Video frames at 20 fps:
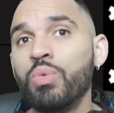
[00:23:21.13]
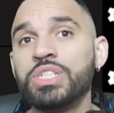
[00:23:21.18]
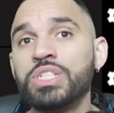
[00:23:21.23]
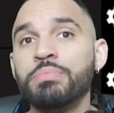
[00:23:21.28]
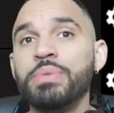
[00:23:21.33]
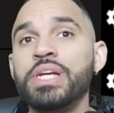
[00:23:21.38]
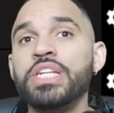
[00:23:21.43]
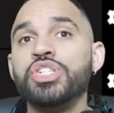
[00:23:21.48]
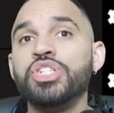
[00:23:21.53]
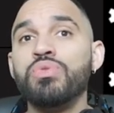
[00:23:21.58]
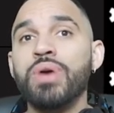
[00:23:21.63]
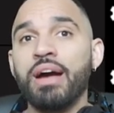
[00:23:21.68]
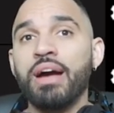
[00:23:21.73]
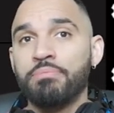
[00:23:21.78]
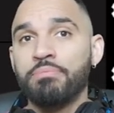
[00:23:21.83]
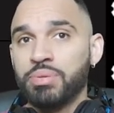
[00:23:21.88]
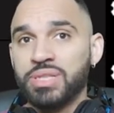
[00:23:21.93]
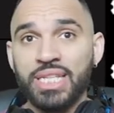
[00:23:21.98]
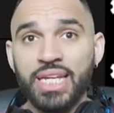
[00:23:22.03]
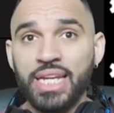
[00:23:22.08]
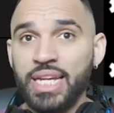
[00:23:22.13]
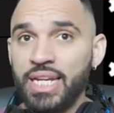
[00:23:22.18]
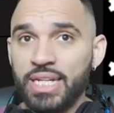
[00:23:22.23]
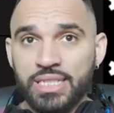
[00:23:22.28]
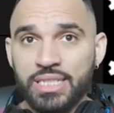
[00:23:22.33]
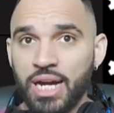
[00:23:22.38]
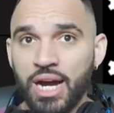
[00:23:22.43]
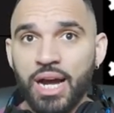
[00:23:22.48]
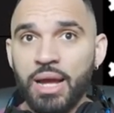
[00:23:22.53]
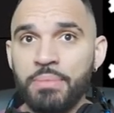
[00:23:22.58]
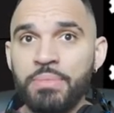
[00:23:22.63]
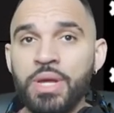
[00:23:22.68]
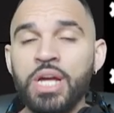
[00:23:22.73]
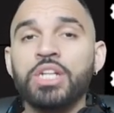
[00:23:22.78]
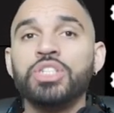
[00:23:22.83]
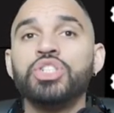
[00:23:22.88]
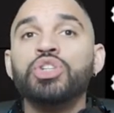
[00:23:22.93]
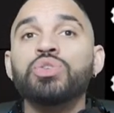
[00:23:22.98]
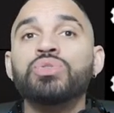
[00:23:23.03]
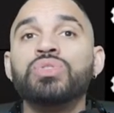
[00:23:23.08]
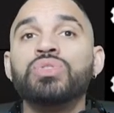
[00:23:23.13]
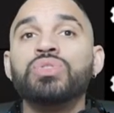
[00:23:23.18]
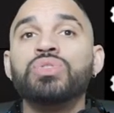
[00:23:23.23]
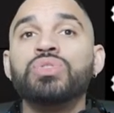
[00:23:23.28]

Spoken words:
which means you have plenty of time to.